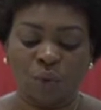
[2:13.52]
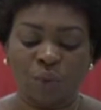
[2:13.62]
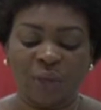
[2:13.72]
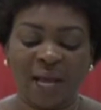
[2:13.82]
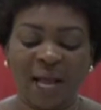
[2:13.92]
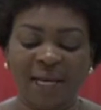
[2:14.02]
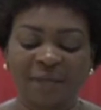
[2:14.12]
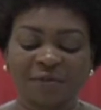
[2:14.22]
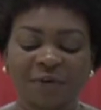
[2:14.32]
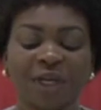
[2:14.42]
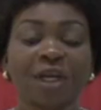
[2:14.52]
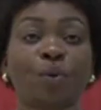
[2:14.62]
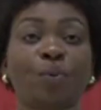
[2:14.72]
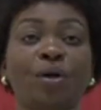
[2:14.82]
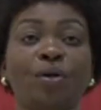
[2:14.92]
We are living in a
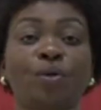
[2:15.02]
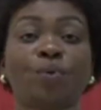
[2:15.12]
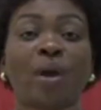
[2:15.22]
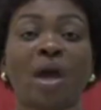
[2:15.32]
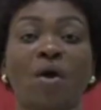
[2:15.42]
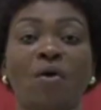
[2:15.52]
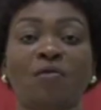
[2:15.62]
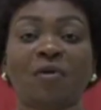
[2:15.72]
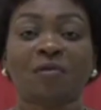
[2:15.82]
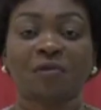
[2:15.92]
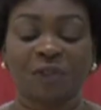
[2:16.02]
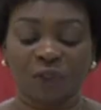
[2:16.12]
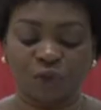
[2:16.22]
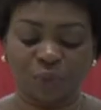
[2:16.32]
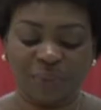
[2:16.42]
world where over
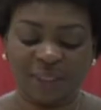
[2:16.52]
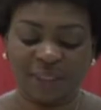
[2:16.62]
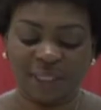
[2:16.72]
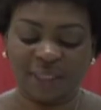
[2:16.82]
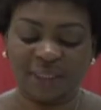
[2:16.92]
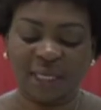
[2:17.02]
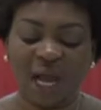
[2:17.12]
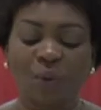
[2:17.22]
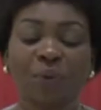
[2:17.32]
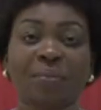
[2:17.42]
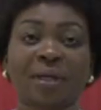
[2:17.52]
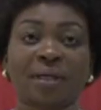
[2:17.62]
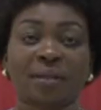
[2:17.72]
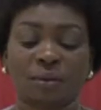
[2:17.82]
52% are women.